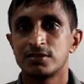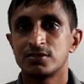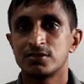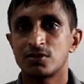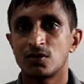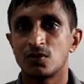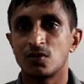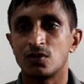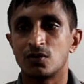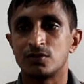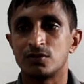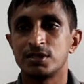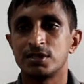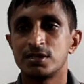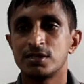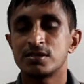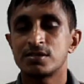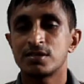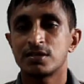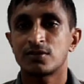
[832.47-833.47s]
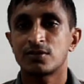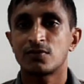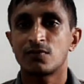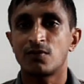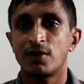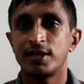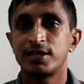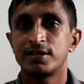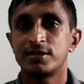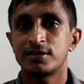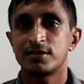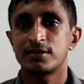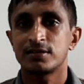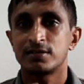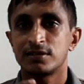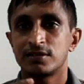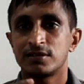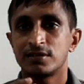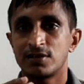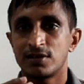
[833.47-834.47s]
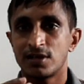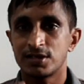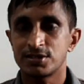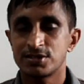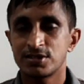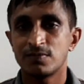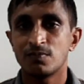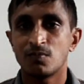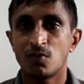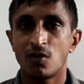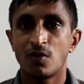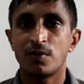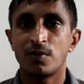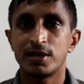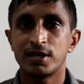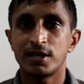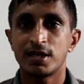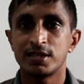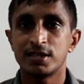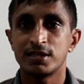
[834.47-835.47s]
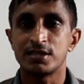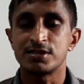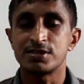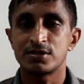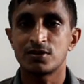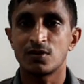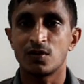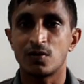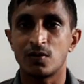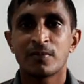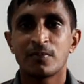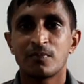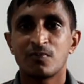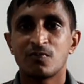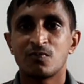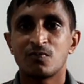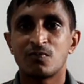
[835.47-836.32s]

So this is a quite touching moment in the story.